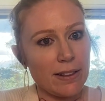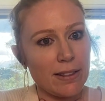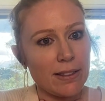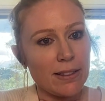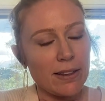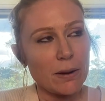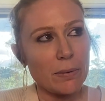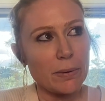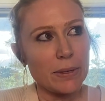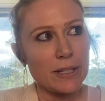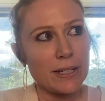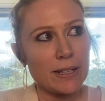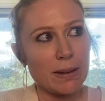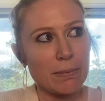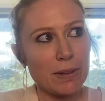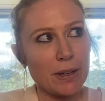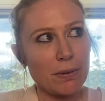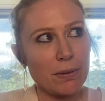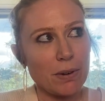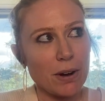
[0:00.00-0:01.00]
there was
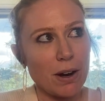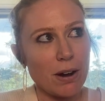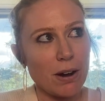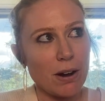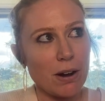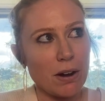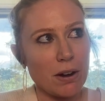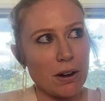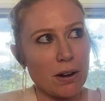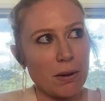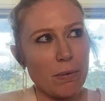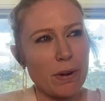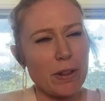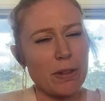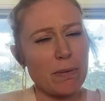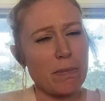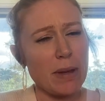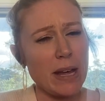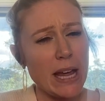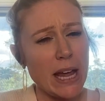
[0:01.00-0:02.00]
something wrong
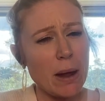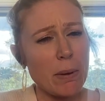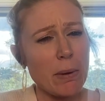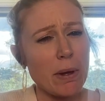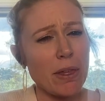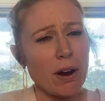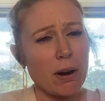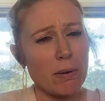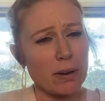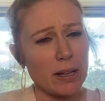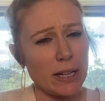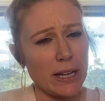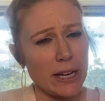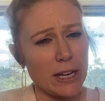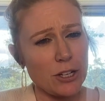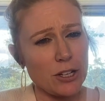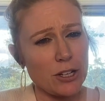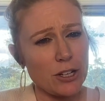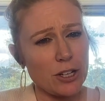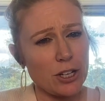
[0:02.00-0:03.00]
with me, with our
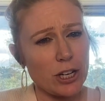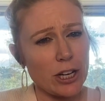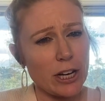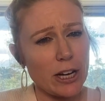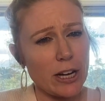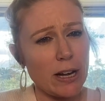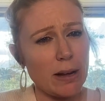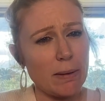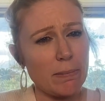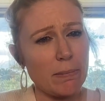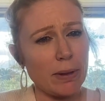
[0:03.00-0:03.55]
relationship,